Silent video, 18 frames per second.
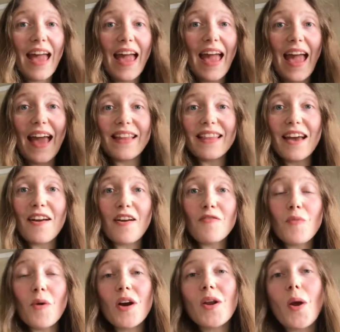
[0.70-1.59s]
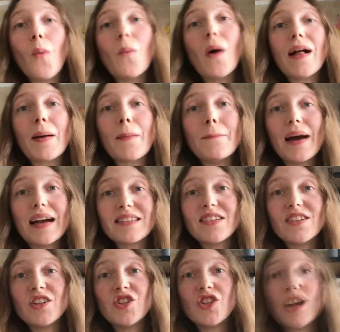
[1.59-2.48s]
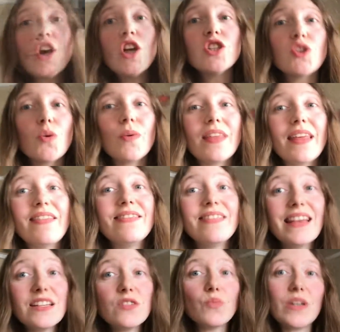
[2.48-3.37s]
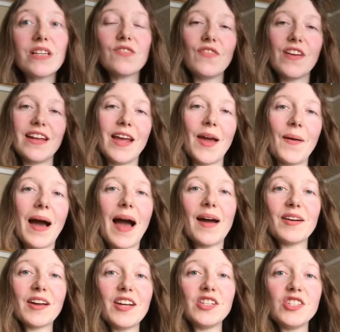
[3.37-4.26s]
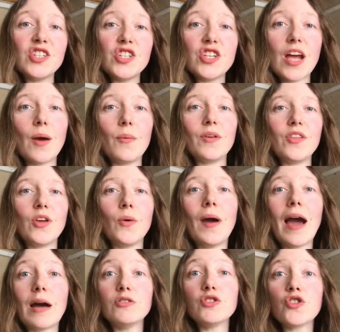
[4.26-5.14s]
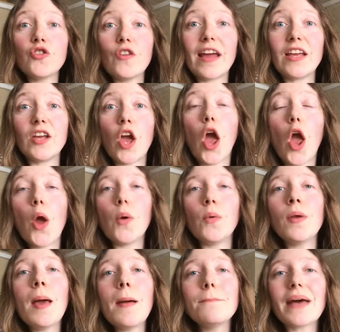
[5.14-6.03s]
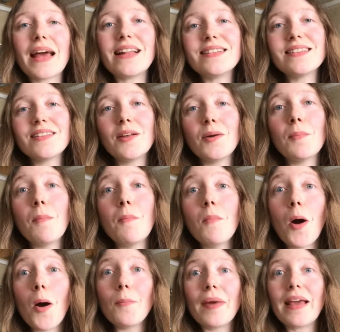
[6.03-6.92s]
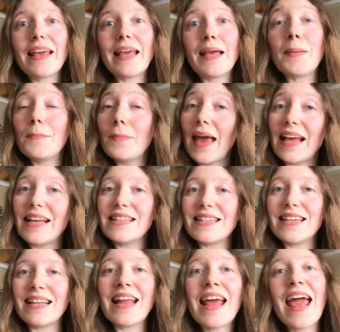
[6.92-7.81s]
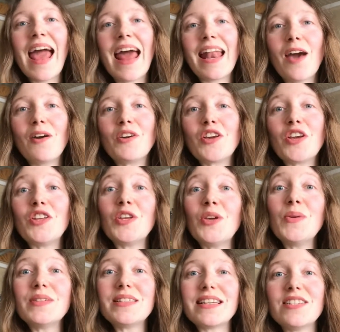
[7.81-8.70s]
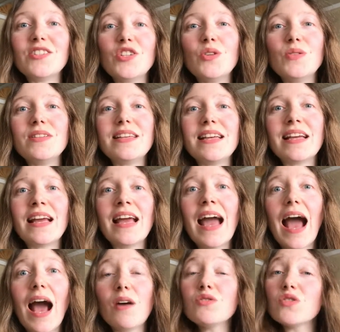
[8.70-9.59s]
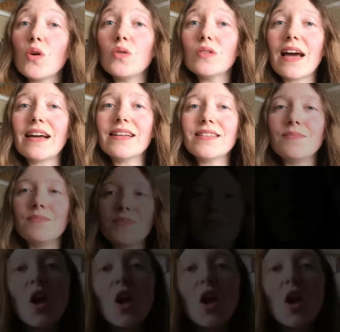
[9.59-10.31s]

Hey there everyone, and welcome back to the channel. So within this week's video, I'm going to share with you how to create your own pendulum mark making painting and how you can use this using household items.